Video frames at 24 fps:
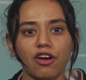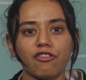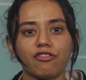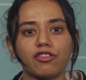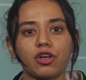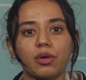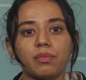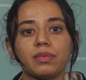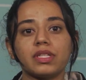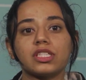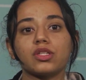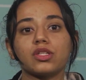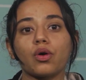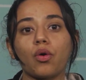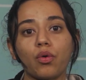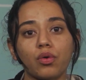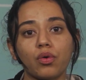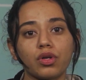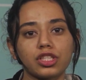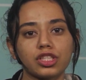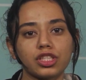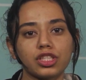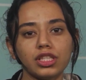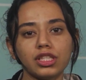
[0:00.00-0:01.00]
from its
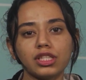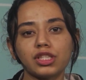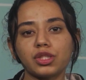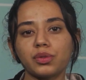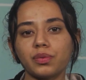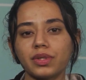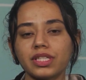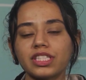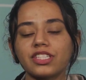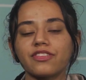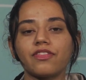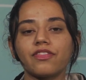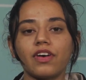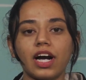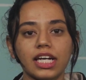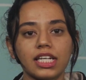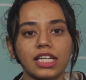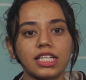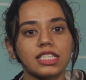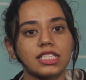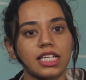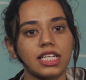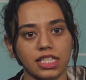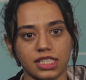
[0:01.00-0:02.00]
origin to its
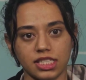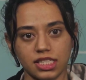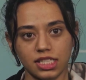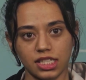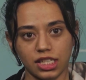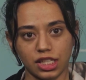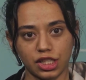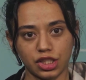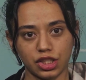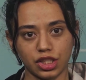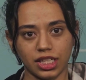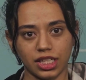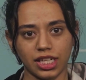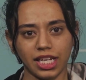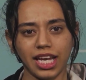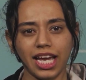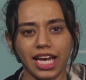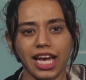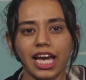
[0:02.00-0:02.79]
final destination.